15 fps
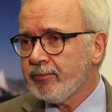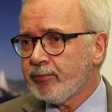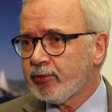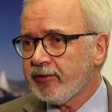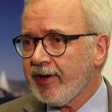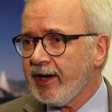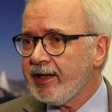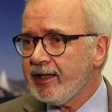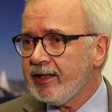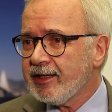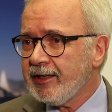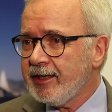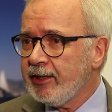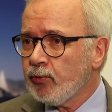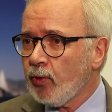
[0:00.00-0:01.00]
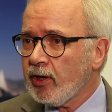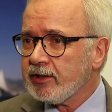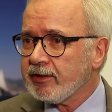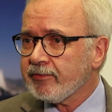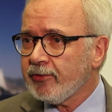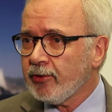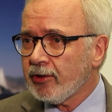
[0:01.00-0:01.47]
providing clean
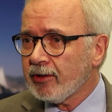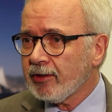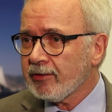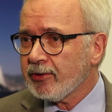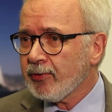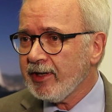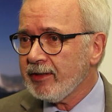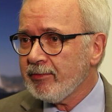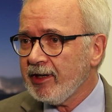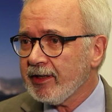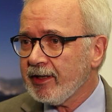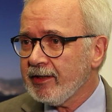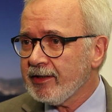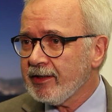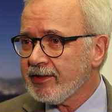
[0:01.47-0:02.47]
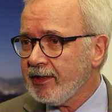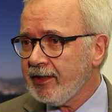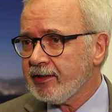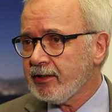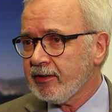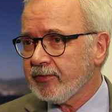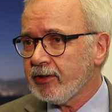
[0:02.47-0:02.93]
water for 20 million
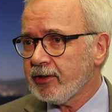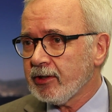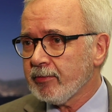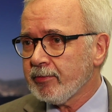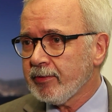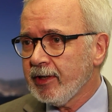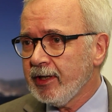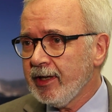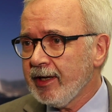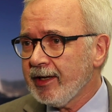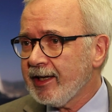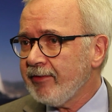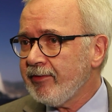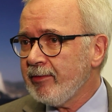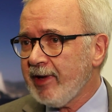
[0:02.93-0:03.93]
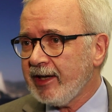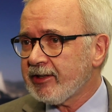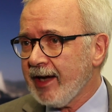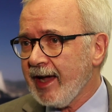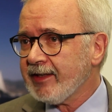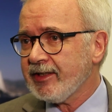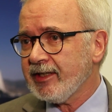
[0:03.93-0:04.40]
citizens of Europe, giving
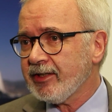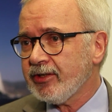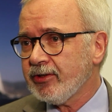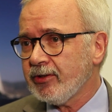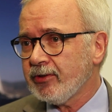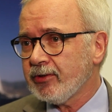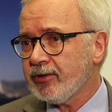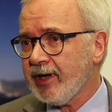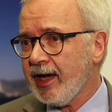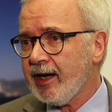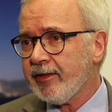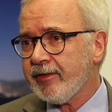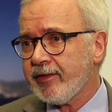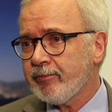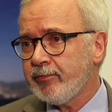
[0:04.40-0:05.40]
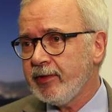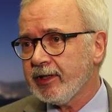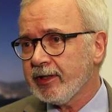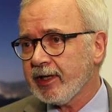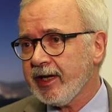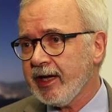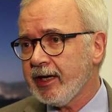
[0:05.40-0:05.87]
better access to health
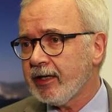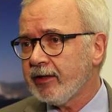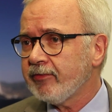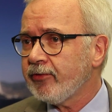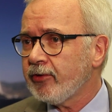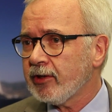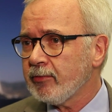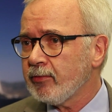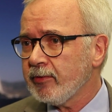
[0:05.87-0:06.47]
care for